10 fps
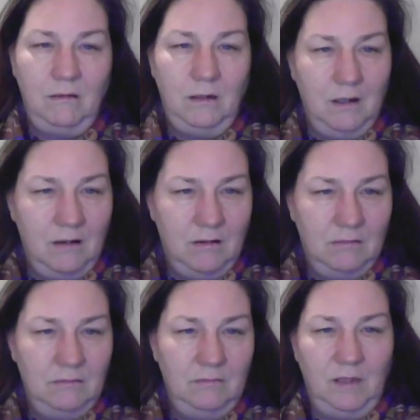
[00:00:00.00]
you know,
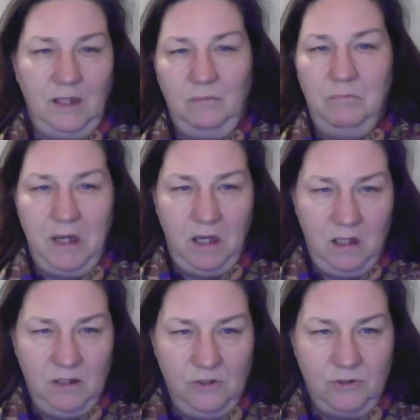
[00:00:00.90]
like
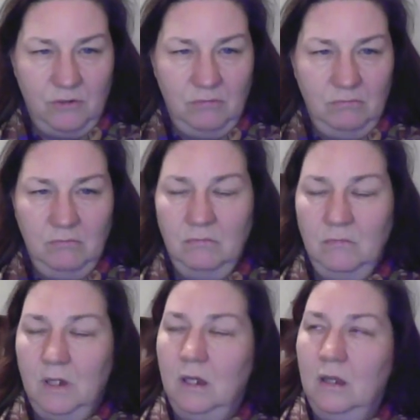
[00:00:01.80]
beige,
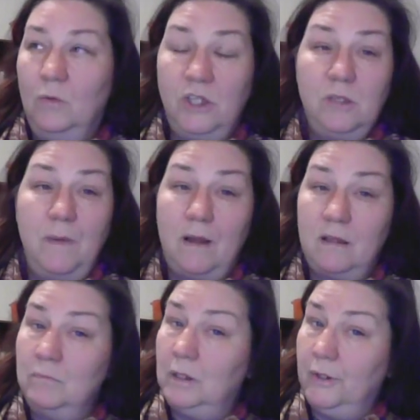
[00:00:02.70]
which is better
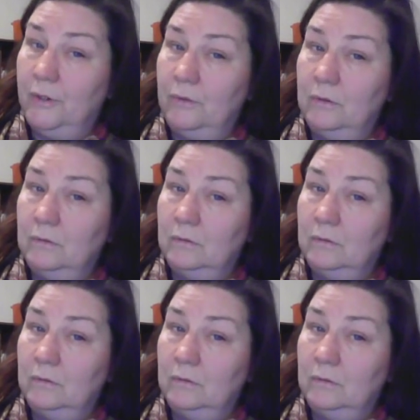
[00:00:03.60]
than blue.